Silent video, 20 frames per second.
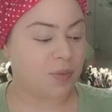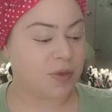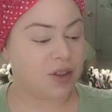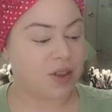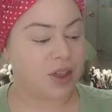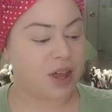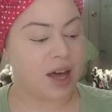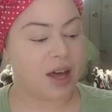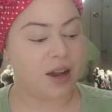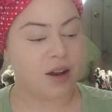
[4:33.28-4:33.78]

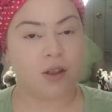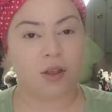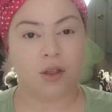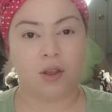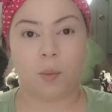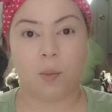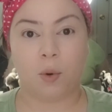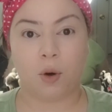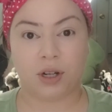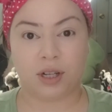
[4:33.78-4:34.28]
than
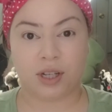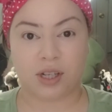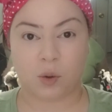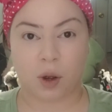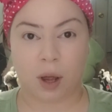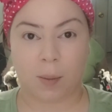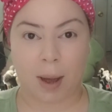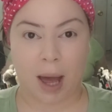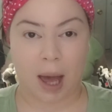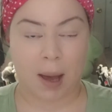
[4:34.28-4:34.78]
the Born This
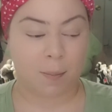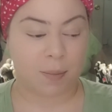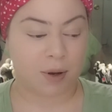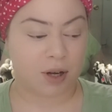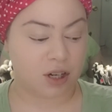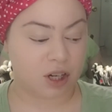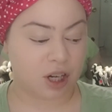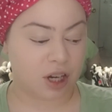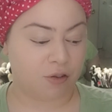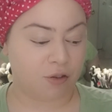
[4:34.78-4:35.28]
Way Matte.
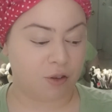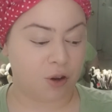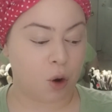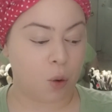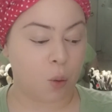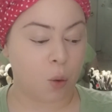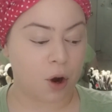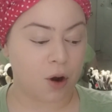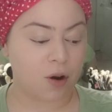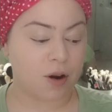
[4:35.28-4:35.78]
But if
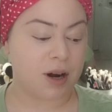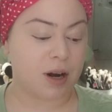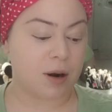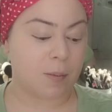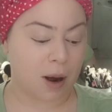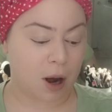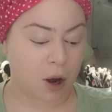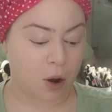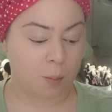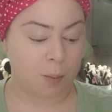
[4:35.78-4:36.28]
you're worried
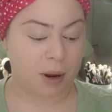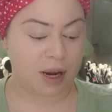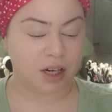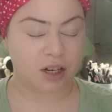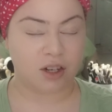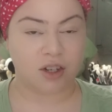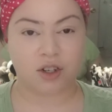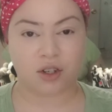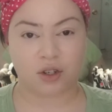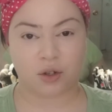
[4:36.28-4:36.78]
about
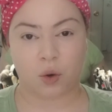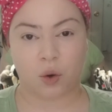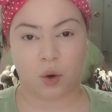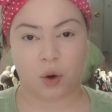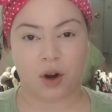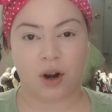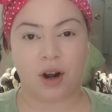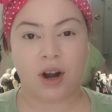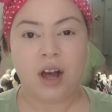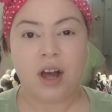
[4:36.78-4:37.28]
making
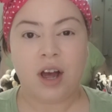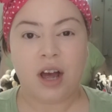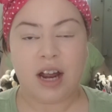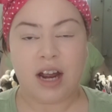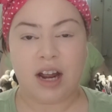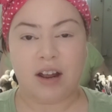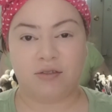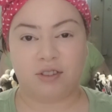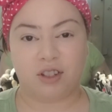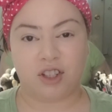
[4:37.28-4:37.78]
sure
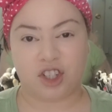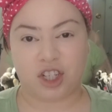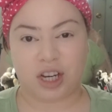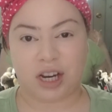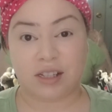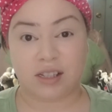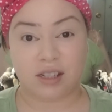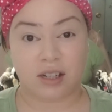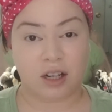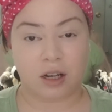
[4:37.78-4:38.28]
if the
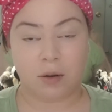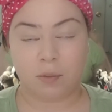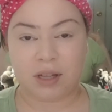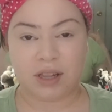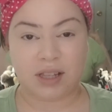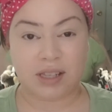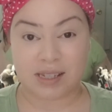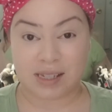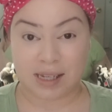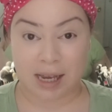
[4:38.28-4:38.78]
shades are going to be
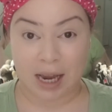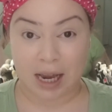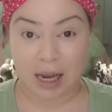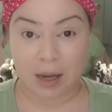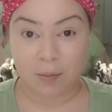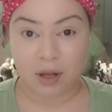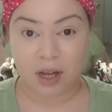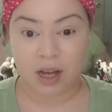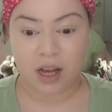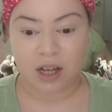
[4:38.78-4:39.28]
the
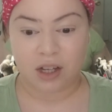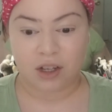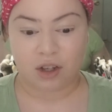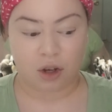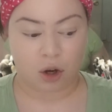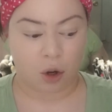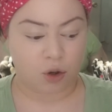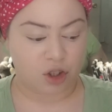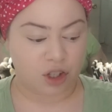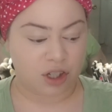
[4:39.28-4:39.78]
same,
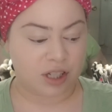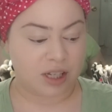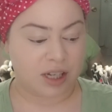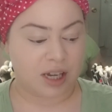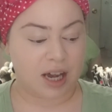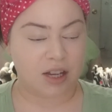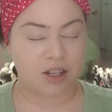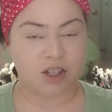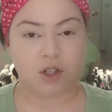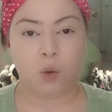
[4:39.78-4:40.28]
just in
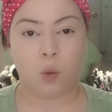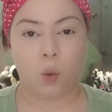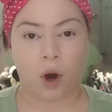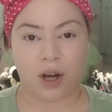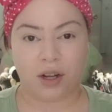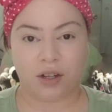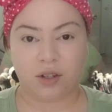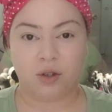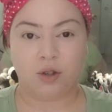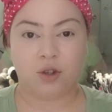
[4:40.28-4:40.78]
case you
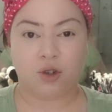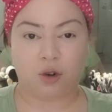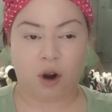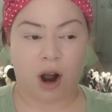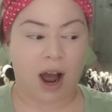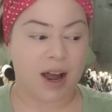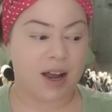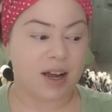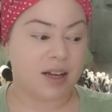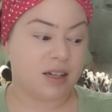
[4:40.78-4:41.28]
want to
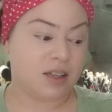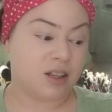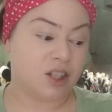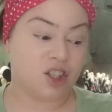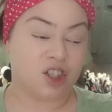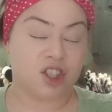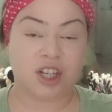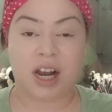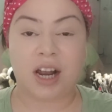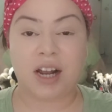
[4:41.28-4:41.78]
try it, the
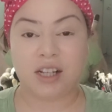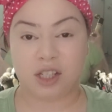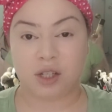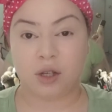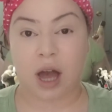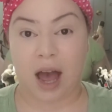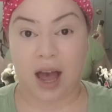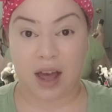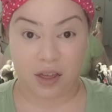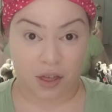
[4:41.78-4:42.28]
shades
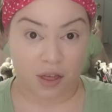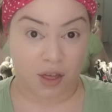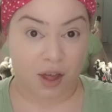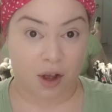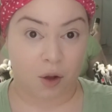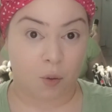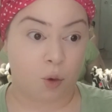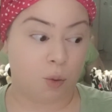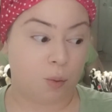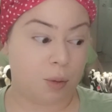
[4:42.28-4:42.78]
I
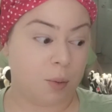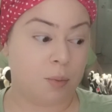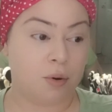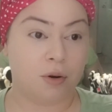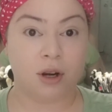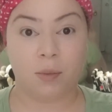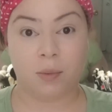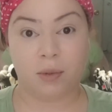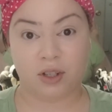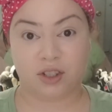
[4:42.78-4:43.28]
think will be
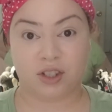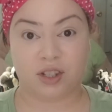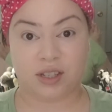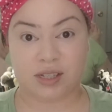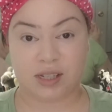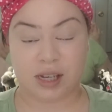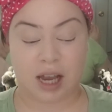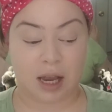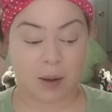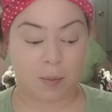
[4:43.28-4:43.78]
pretty much the
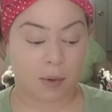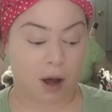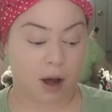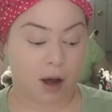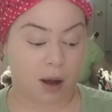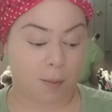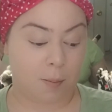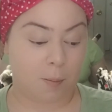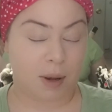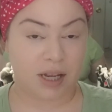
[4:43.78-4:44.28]
same
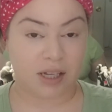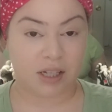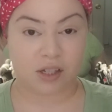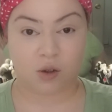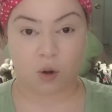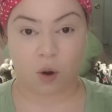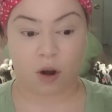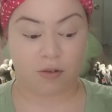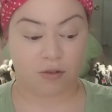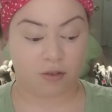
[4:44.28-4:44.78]

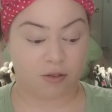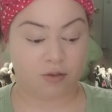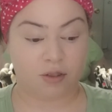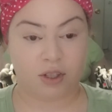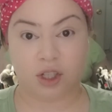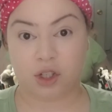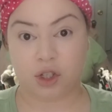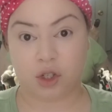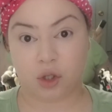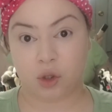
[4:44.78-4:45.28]
based off of
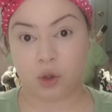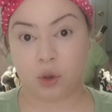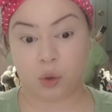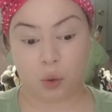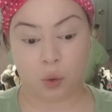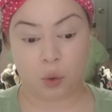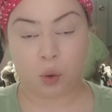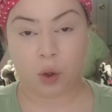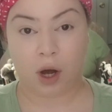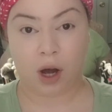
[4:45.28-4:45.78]
these
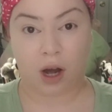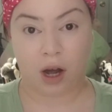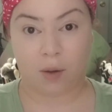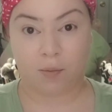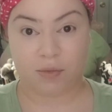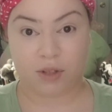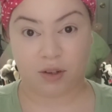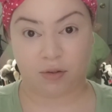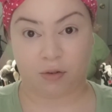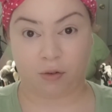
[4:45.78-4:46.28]
two
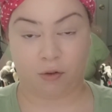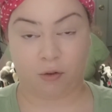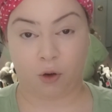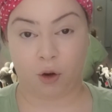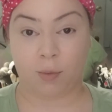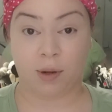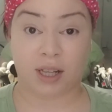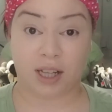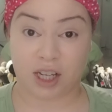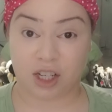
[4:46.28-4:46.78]
different
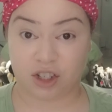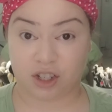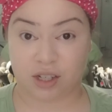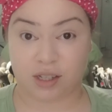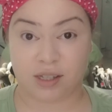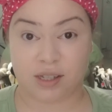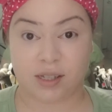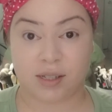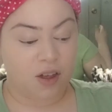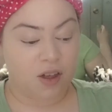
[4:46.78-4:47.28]

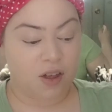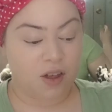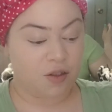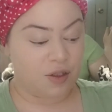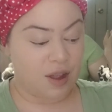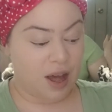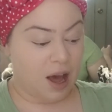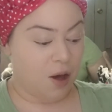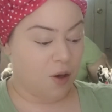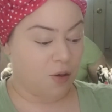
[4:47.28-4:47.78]
formulations.
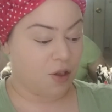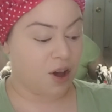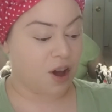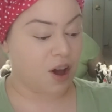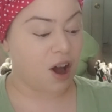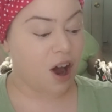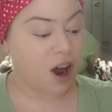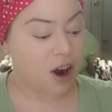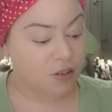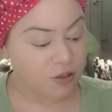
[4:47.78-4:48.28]
Now, the
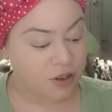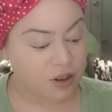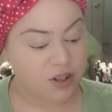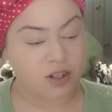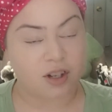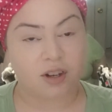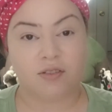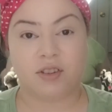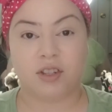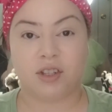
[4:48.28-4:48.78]

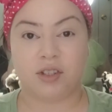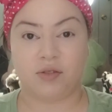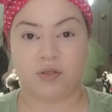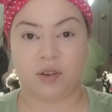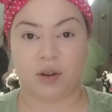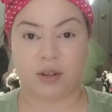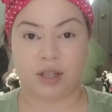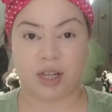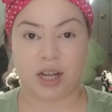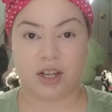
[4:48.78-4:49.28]
coverage of this
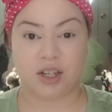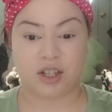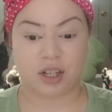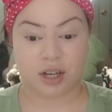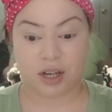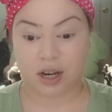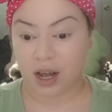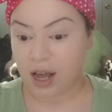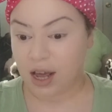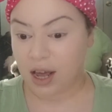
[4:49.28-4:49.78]

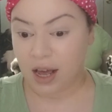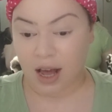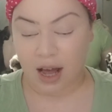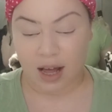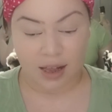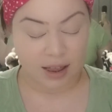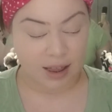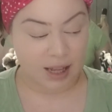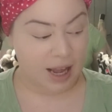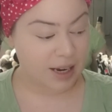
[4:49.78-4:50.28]
foundation,
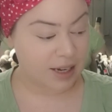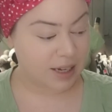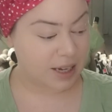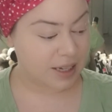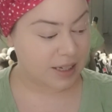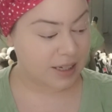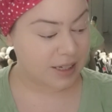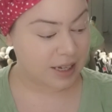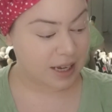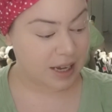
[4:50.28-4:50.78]
like
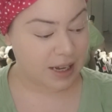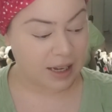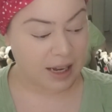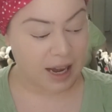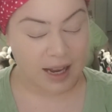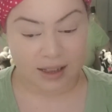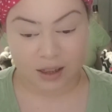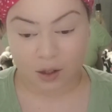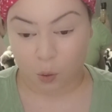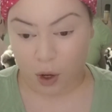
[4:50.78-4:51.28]
I said,
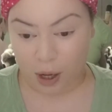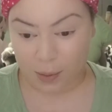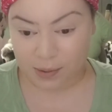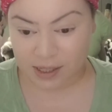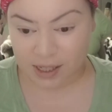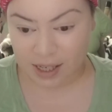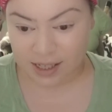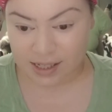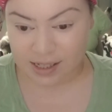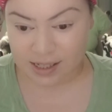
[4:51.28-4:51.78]
like the
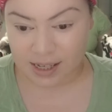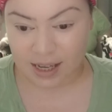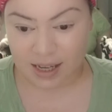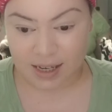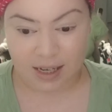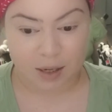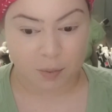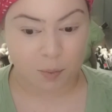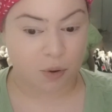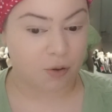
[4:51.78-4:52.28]
website
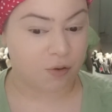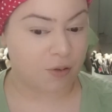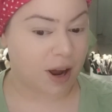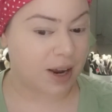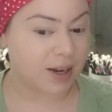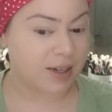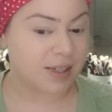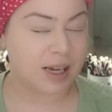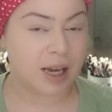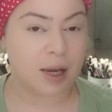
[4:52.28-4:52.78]
said, it
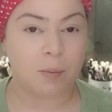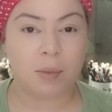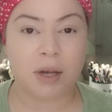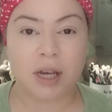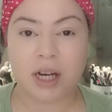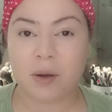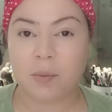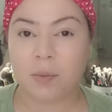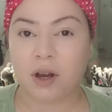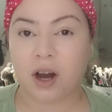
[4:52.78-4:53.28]
provides a
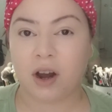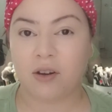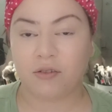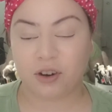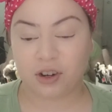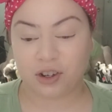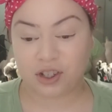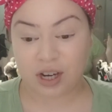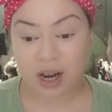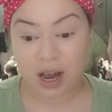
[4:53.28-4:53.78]
medium
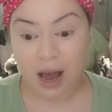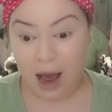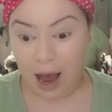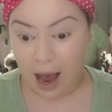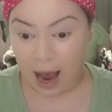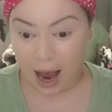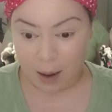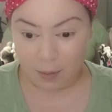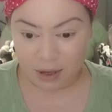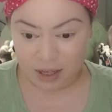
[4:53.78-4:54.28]
coverage.
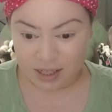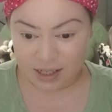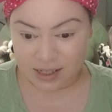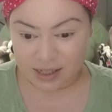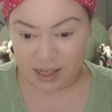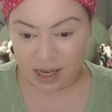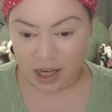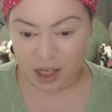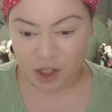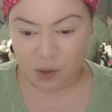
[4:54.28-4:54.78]
I'm gonna
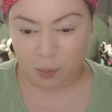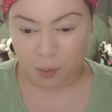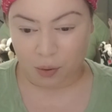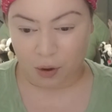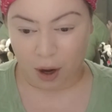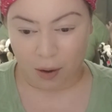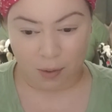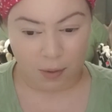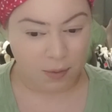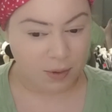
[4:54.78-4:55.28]
say it's
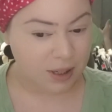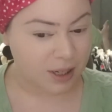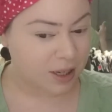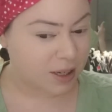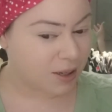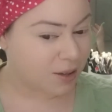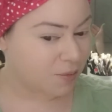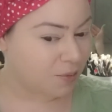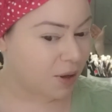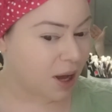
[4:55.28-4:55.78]

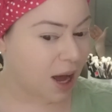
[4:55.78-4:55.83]
probably,